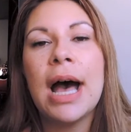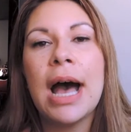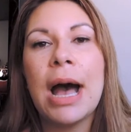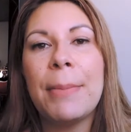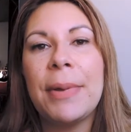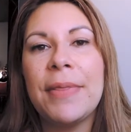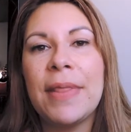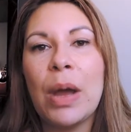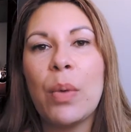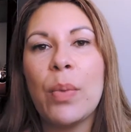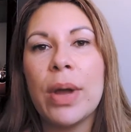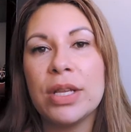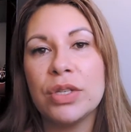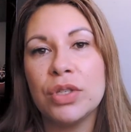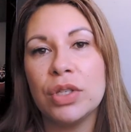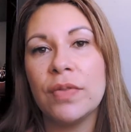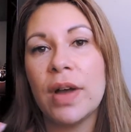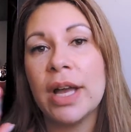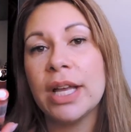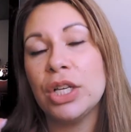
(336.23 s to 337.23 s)
and that way
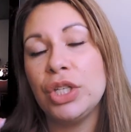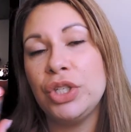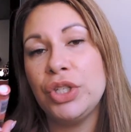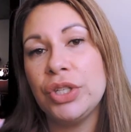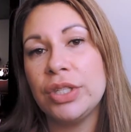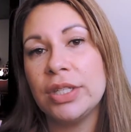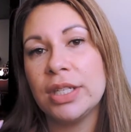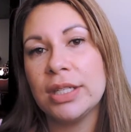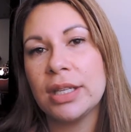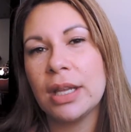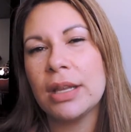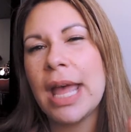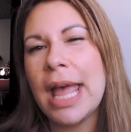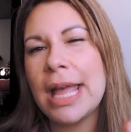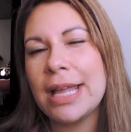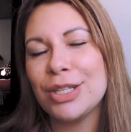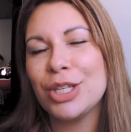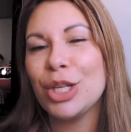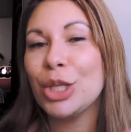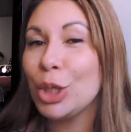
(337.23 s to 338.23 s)
it's sort of, I can use this
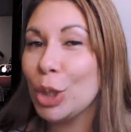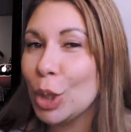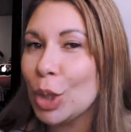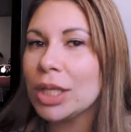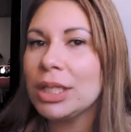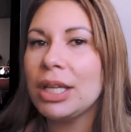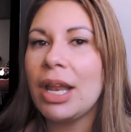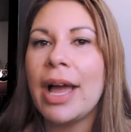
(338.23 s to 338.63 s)
to look